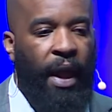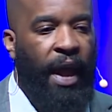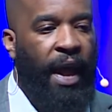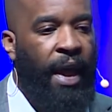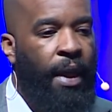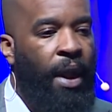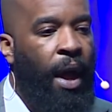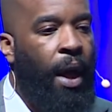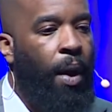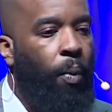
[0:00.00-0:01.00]
and
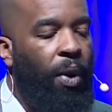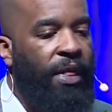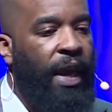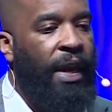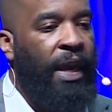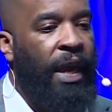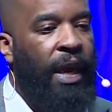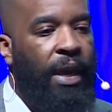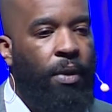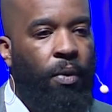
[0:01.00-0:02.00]
what they
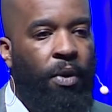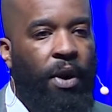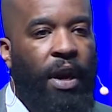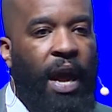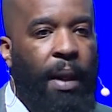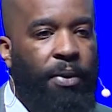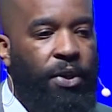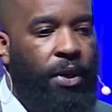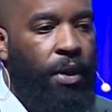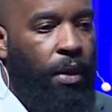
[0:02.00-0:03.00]
need in order to
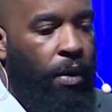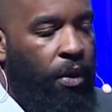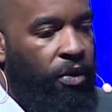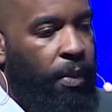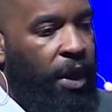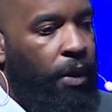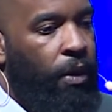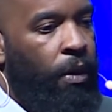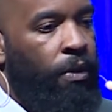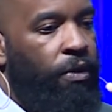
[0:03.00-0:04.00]
accomplish their ultimate
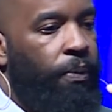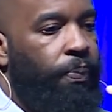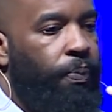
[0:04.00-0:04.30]
goals.